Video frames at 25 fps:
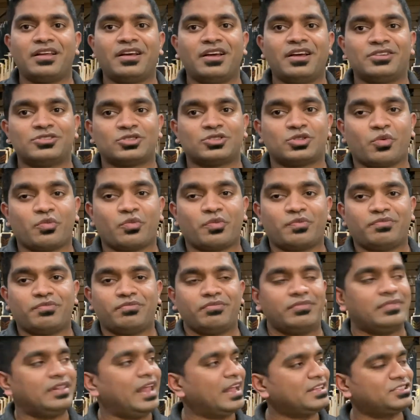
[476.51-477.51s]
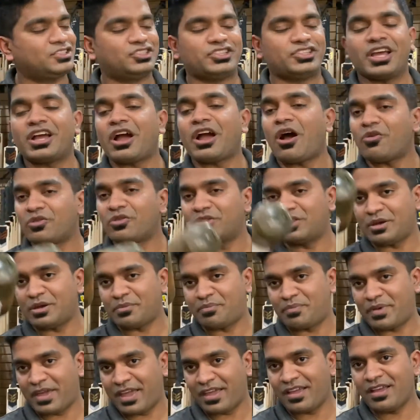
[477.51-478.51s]
So let's check out the
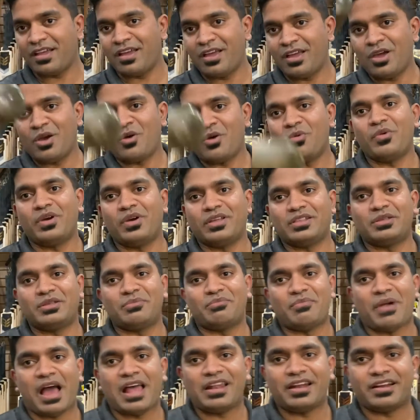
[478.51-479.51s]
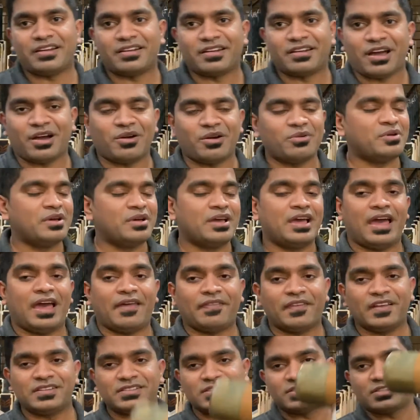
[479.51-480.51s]
ping with the mallet now, and
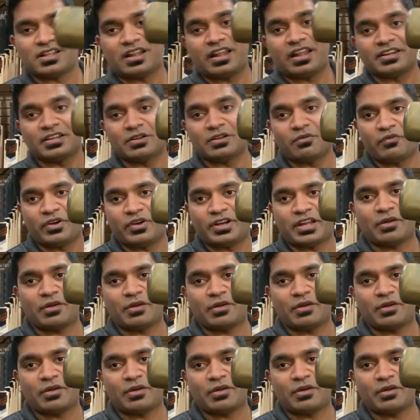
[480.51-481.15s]
this is the lignum vitae